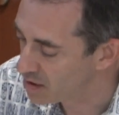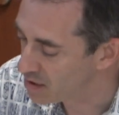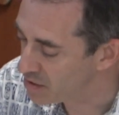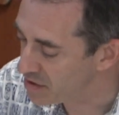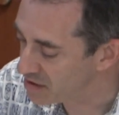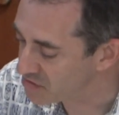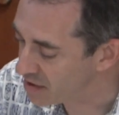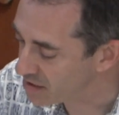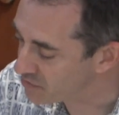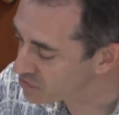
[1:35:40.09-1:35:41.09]
The
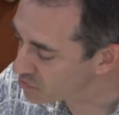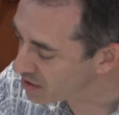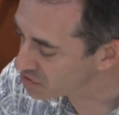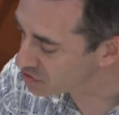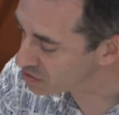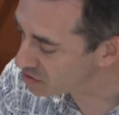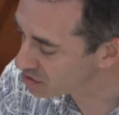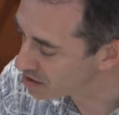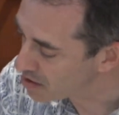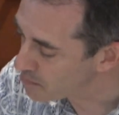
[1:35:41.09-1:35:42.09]
executive director
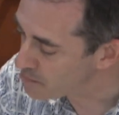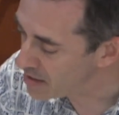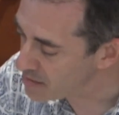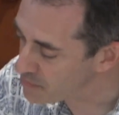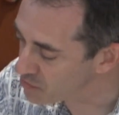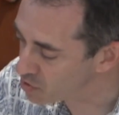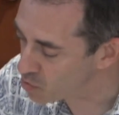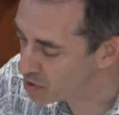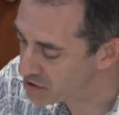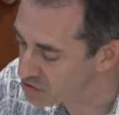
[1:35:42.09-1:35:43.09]
may be
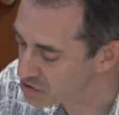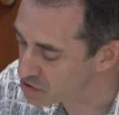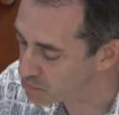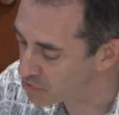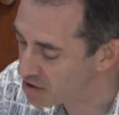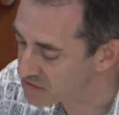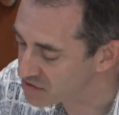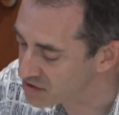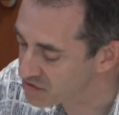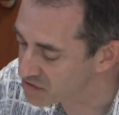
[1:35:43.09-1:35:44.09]
required to
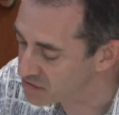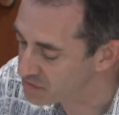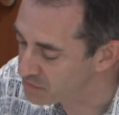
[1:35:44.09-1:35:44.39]
process